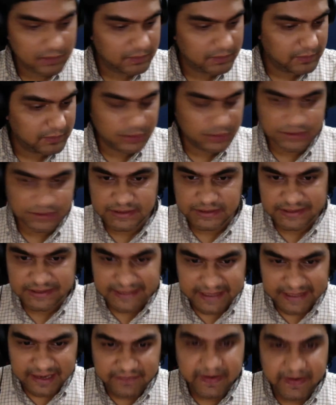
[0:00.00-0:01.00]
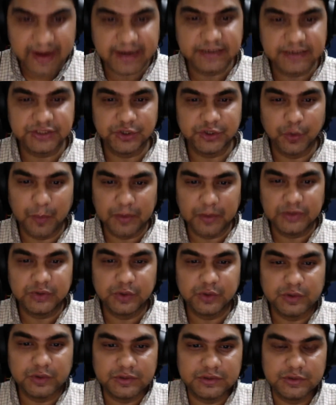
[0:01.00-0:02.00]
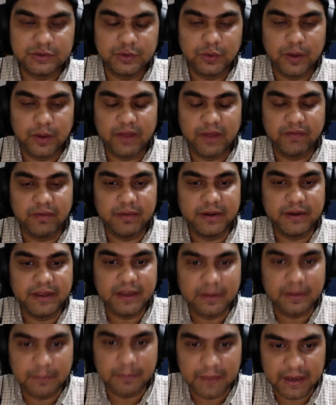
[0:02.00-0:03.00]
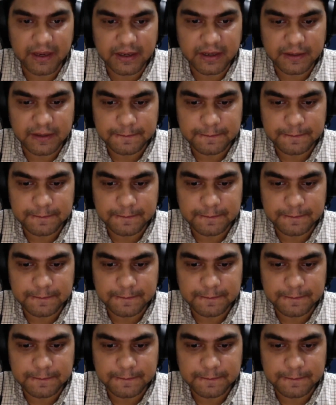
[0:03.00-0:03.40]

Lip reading: because it's a DIY, it's open source, so everybody can make it,